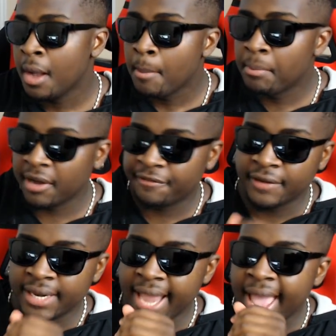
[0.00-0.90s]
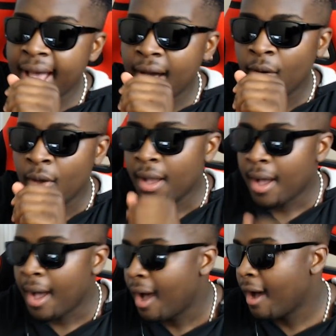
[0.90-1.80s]
But for now,
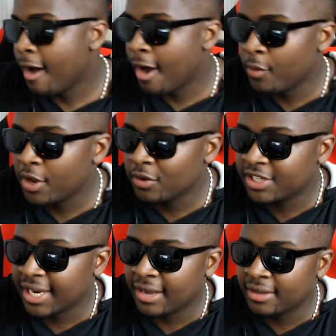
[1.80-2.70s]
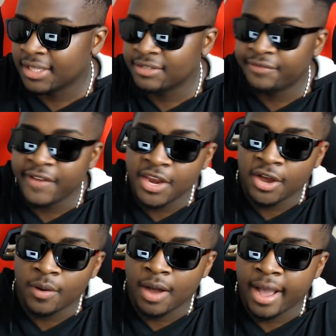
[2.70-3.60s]
we're gonna check out this
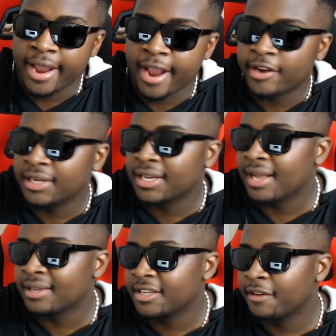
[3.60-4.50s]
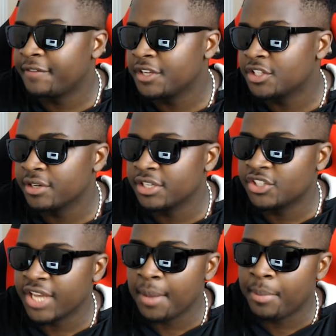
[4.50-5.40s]
video. All right, Erika Costell featuring
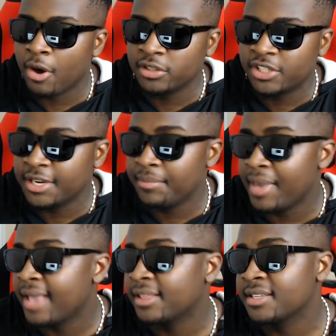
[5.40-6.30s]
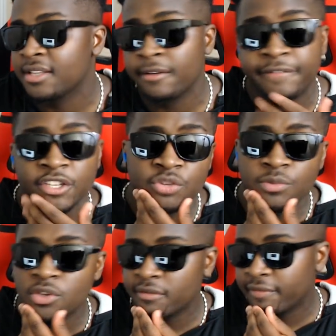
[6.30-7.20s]
Jake Paul, Chitty Bang. This is the official
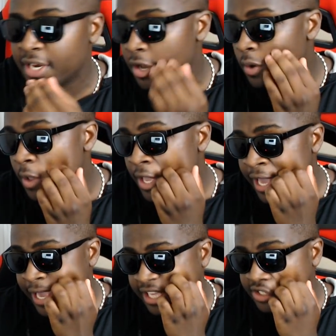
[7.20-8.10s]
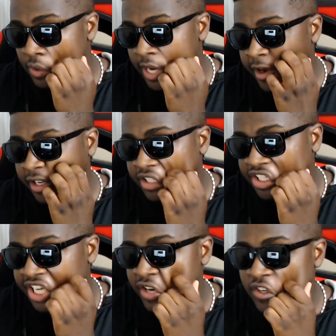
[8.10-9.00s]
music video. It's on Erika's
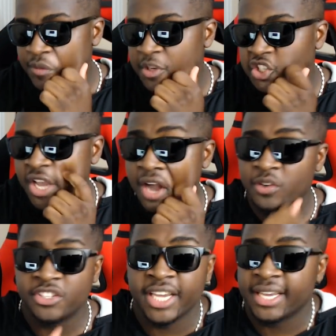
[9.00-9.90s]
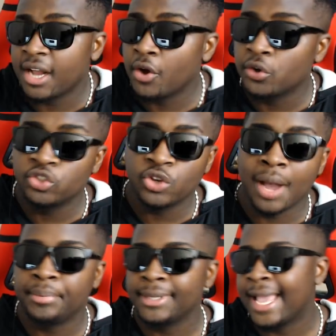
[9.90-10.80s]
channel, so make sure y'all go check it out. Go
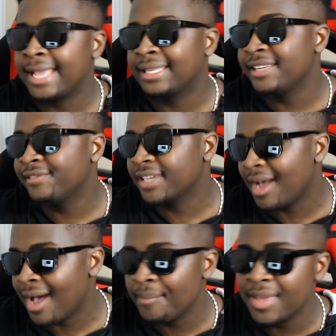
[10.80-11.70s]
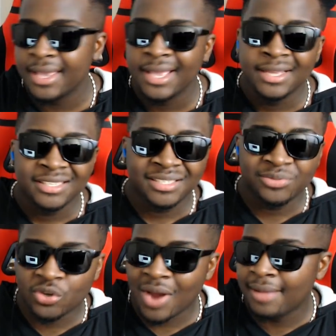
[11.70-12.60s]
drop a like, leave a comment,
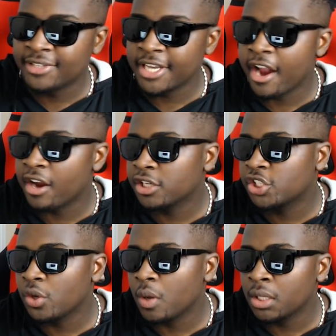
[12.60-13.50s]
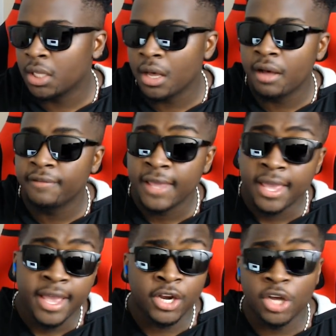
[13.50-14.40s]
subscribe to Erika, show her love.
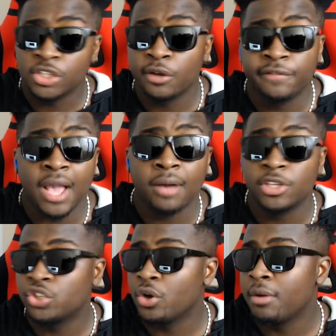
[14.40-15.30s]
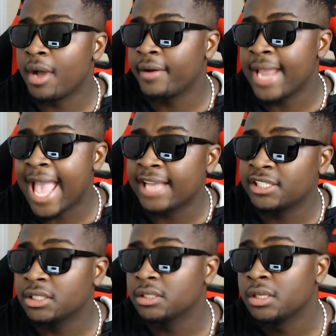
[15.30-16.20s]
And also, if y'all enjoy my
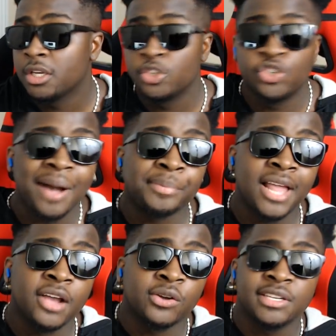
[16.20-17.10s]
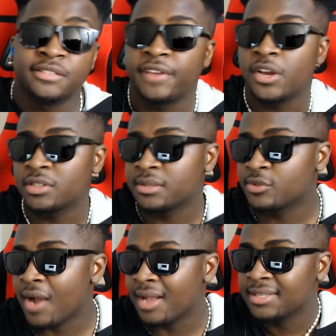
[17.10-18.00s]
reaction, drop a like on this video,
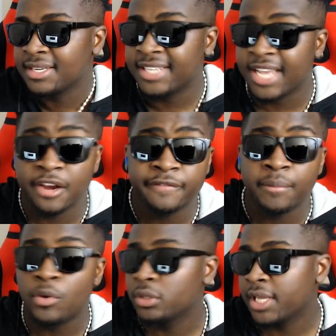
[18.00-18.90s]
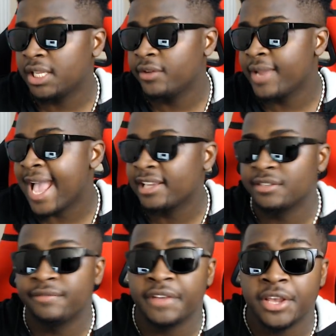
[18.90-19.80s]
subscribe to the channel for more daily
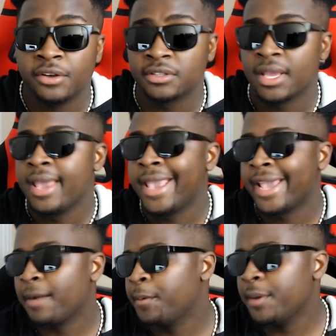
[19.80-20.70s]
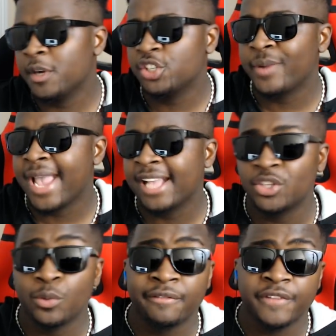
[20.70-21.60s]
reaction videos. And I pretty much react to
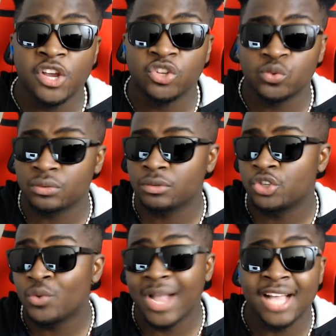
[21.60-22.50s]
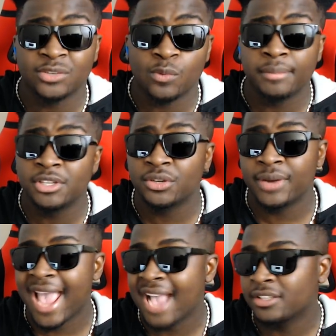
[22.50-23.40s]
what videos you guys want me to
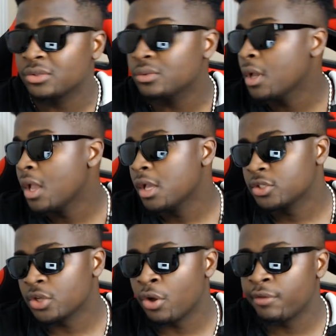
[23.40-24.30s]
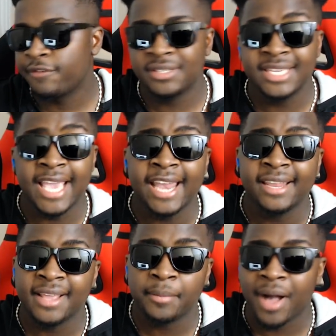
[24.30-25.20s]
react to. So if you see
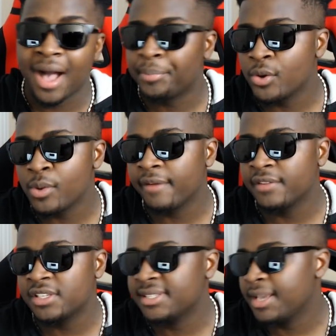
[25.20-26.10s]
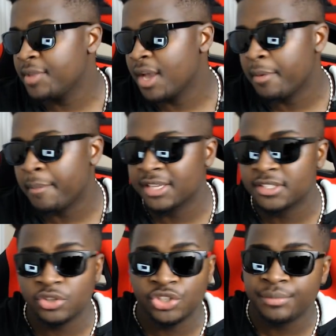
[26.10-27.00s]
anything popping or whatever, just hit me up on my
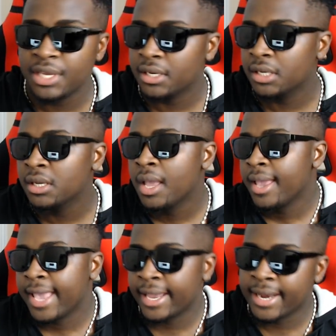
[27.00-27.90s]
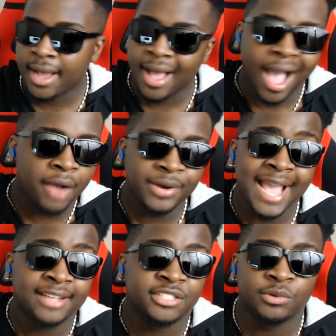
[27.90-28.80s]
social media and I
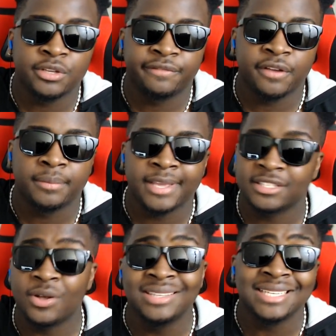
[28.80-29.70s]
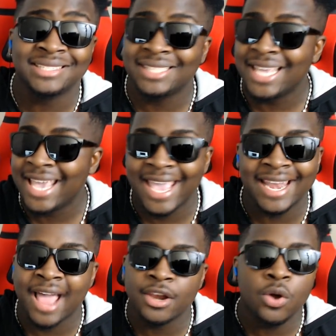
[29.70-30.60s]
react to it, you feel me? As long as it's lit
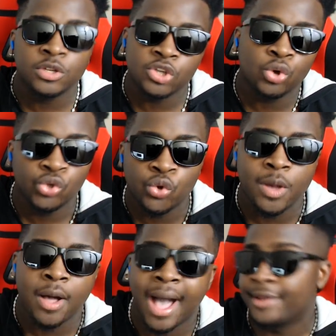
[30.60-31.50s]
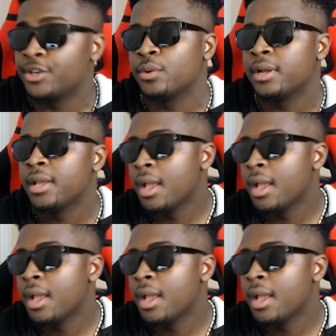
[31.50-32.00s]
and I know it's gonna do well, I do it.